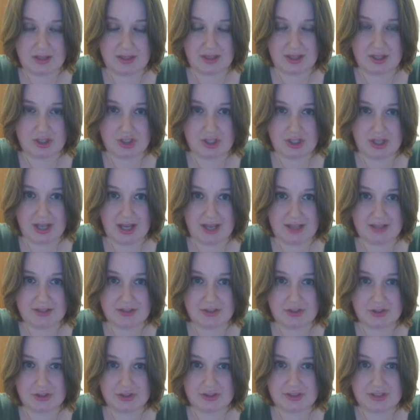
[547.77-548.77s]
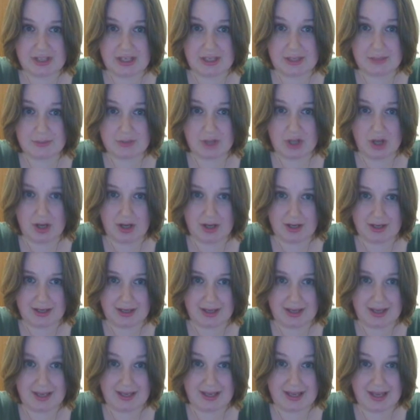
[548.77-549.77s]
that she has to just keep
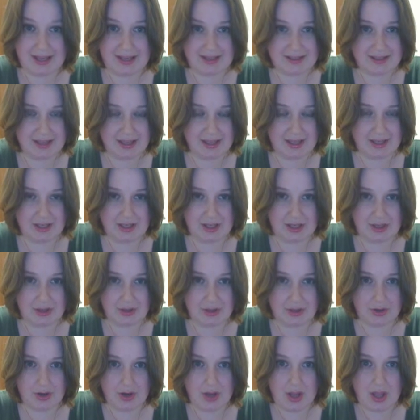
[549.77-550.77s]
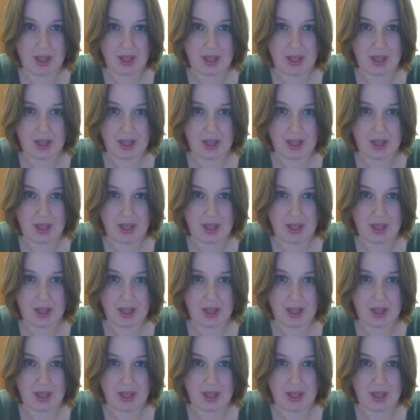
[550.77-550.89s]
talking in case they can hear her,